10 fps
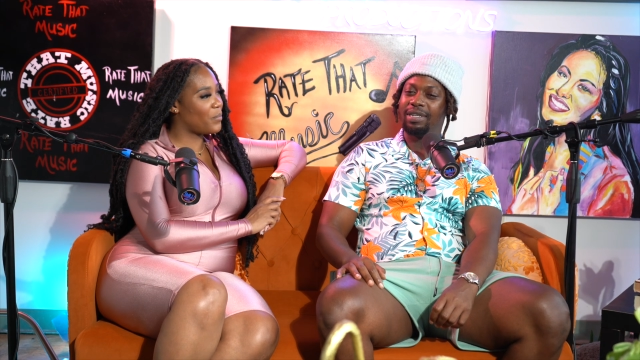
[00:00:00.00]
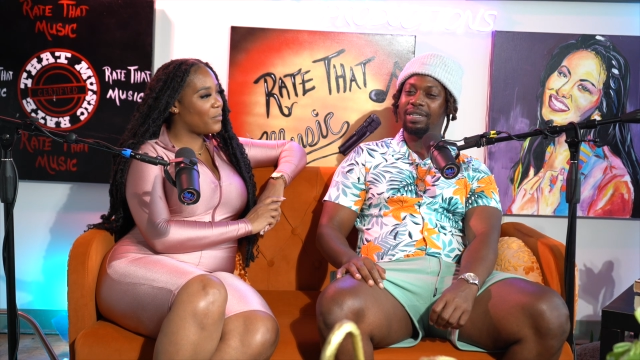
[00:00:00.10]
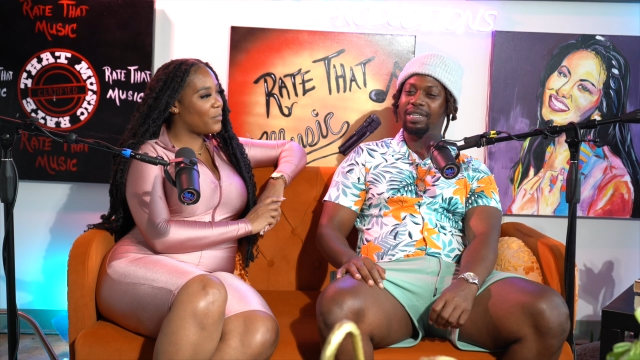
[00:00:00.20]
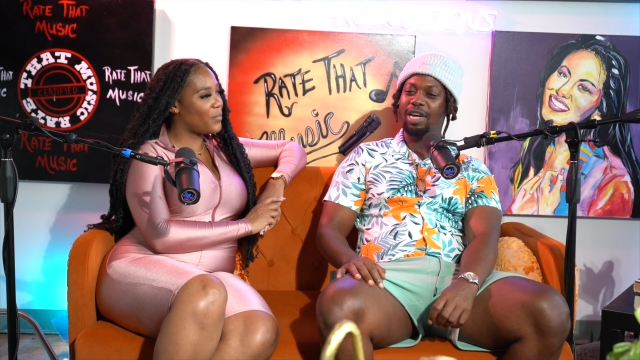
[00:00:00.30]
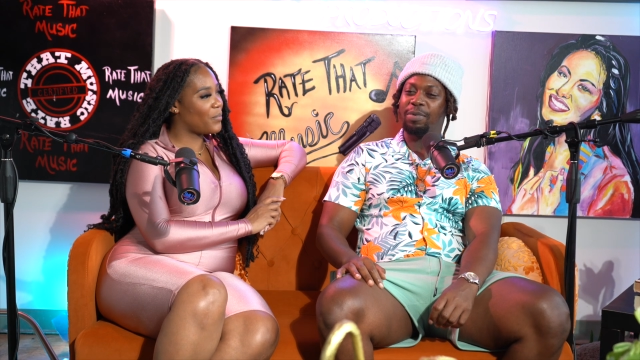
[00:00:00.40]

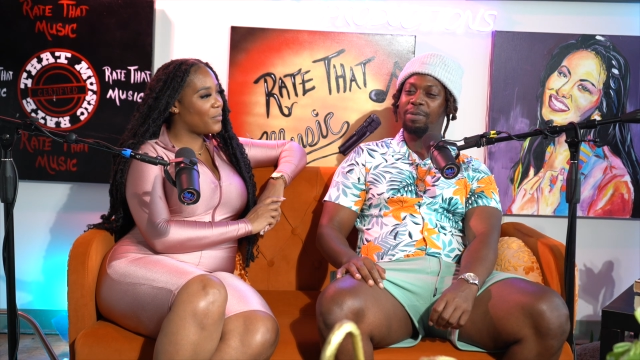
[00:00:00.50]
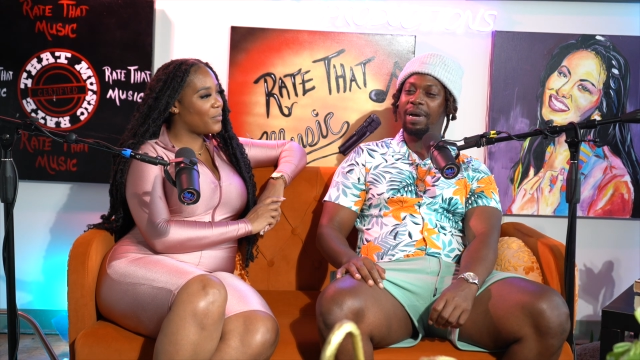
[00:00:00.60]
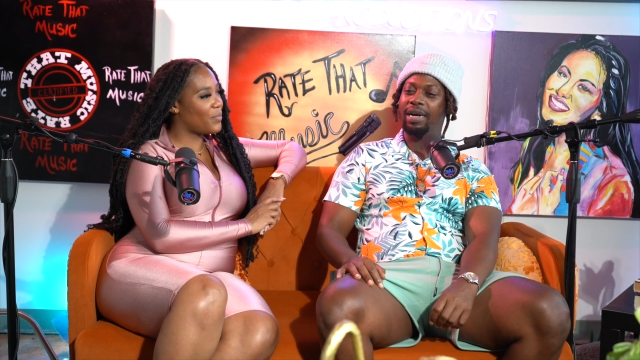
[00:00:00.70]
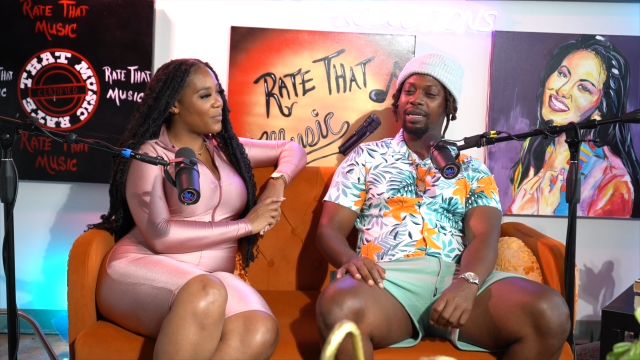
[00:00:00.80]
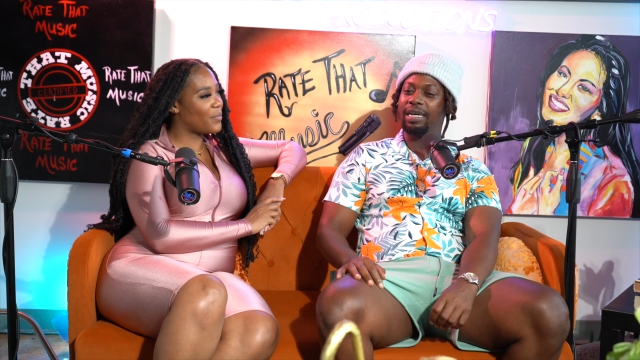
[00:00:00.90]
Speaker 1: uh, a couple
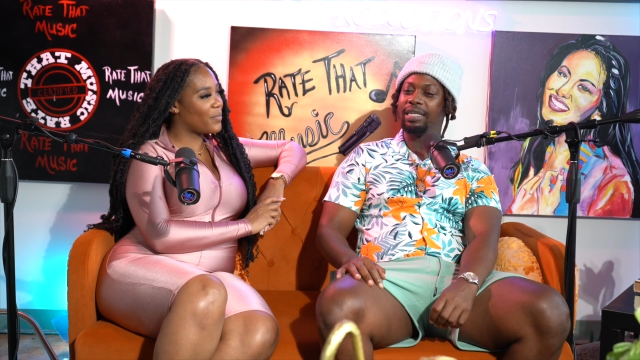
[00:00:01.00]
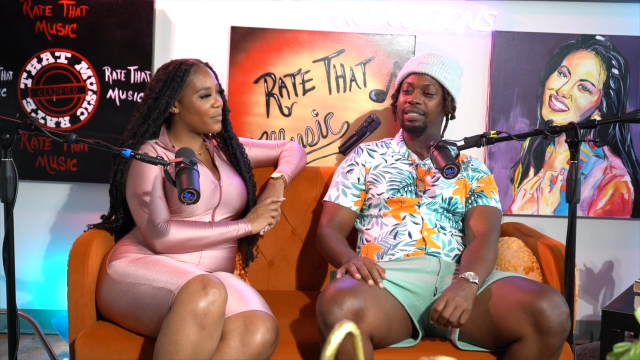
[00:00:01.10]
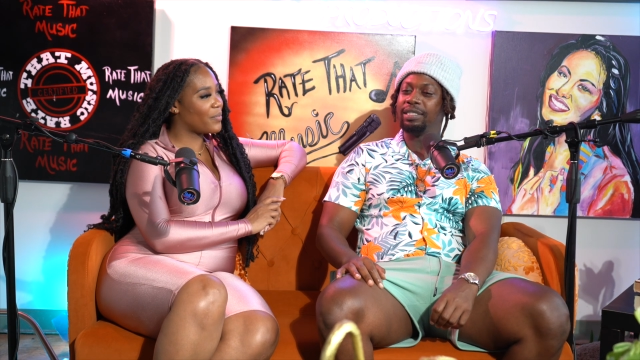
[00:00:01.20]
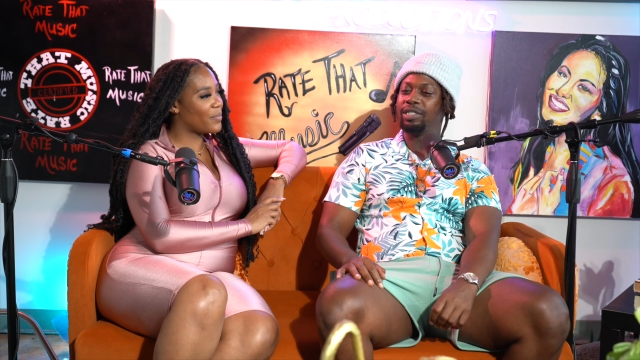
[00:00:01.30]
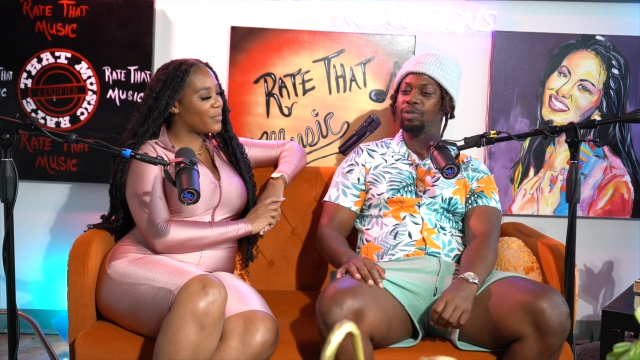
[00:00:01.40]
of my
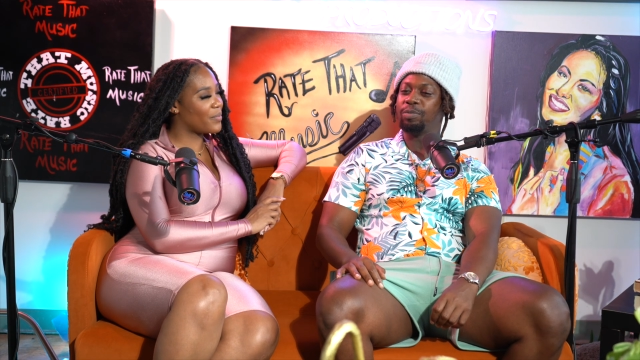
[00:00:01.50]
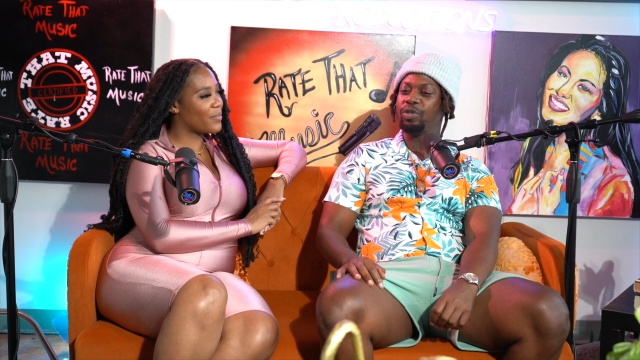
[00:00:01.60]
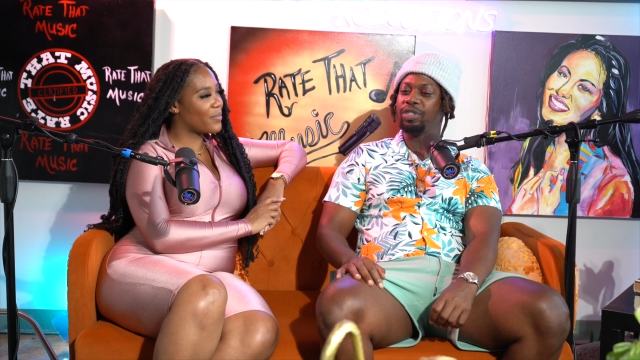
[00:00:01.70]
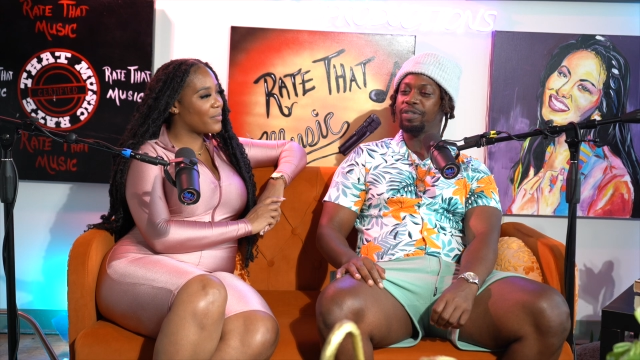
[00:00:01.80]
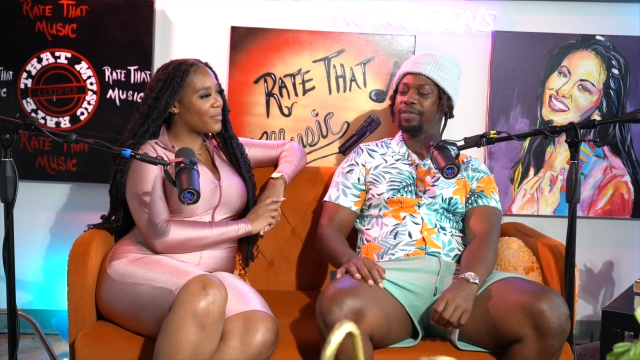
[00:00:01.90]
cousins'
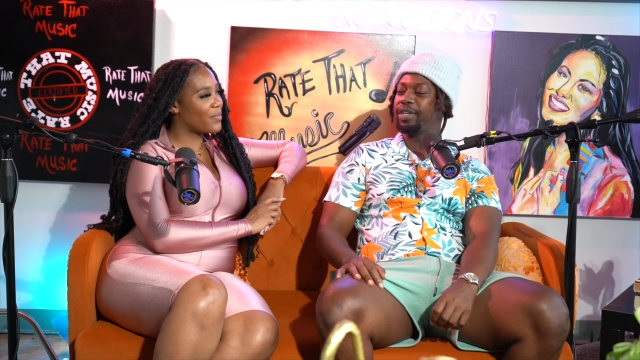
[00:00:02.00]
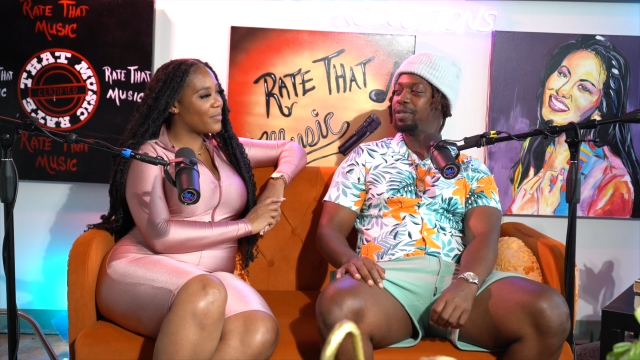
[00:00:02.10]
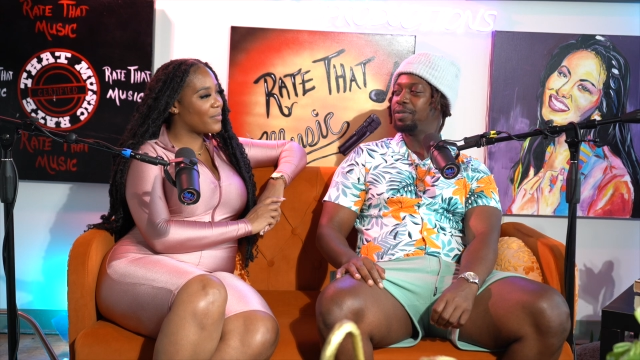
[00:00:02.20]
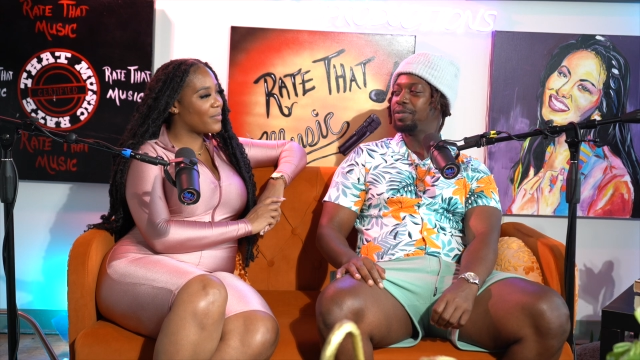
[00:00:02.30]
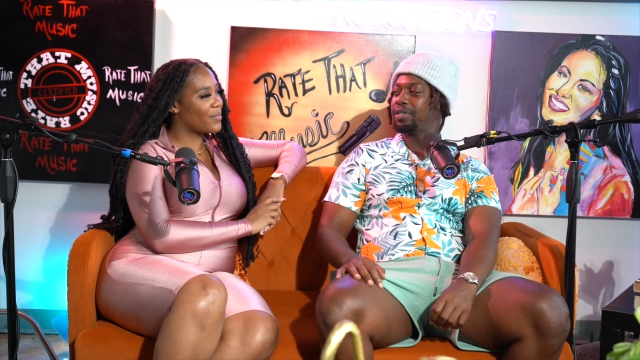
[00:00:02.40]
music
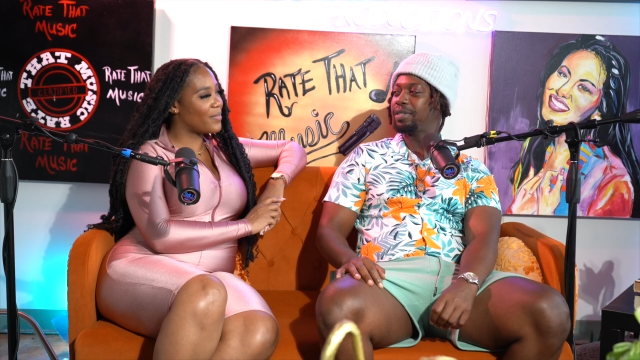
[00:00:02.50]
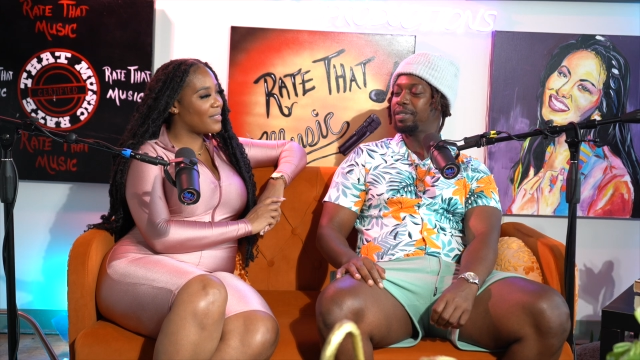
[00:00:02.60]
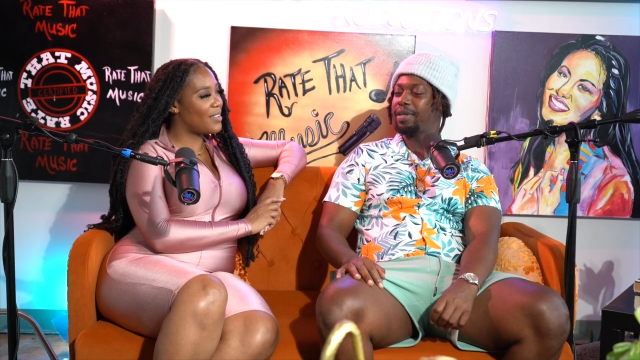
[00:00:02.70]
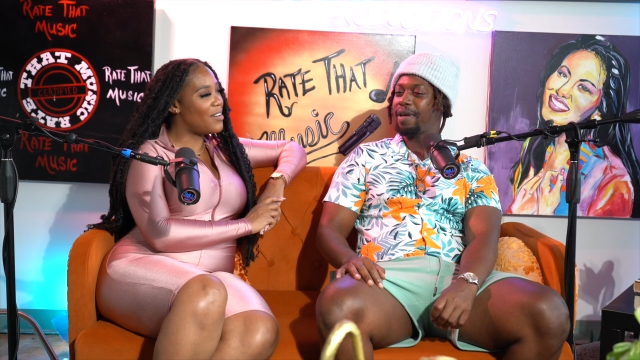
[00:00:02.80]
videos.